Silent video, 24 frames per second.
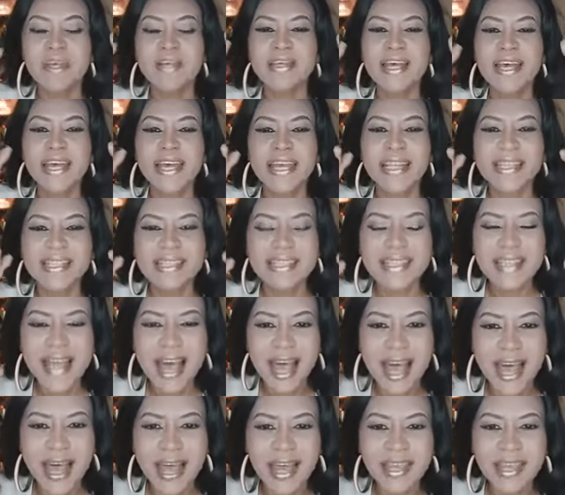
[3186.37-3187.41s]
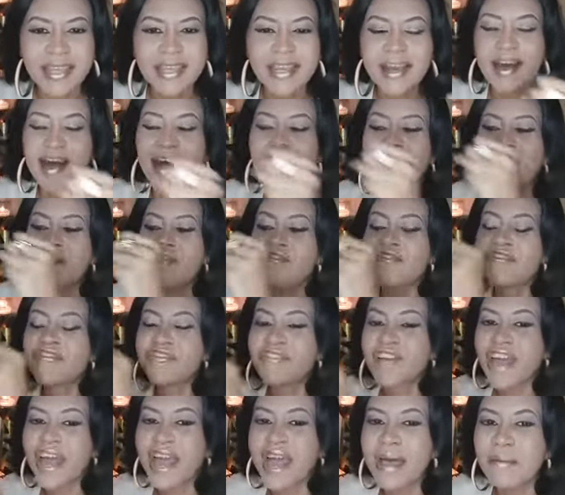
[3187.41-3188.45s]
The entire
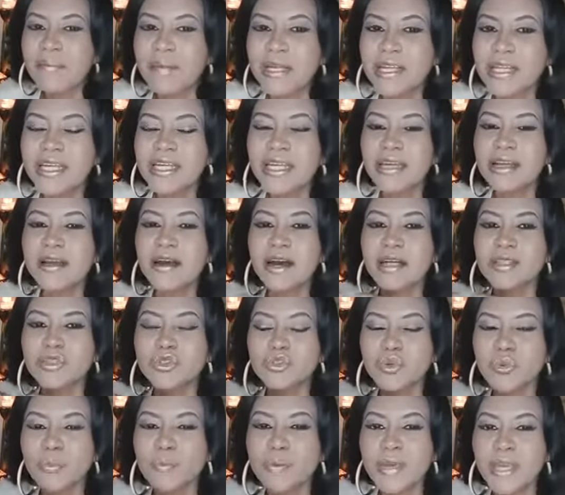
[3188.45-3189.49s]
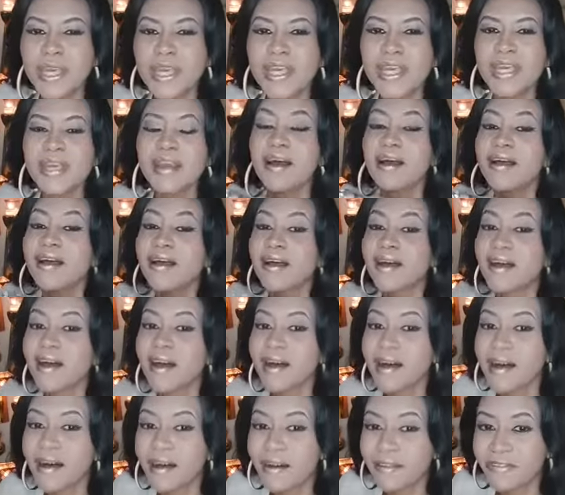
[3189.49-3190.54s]
family got to be
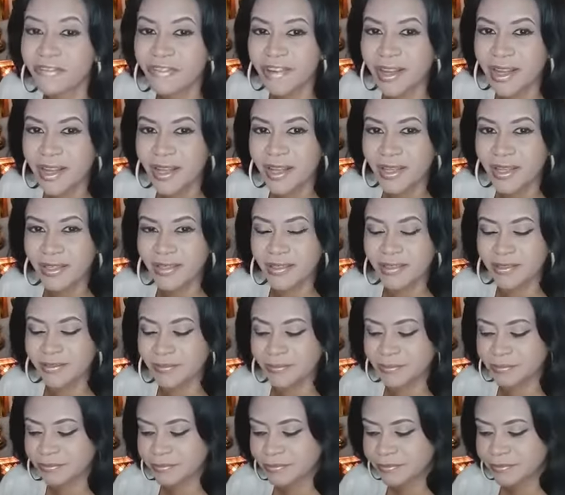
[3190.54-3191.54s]
covered.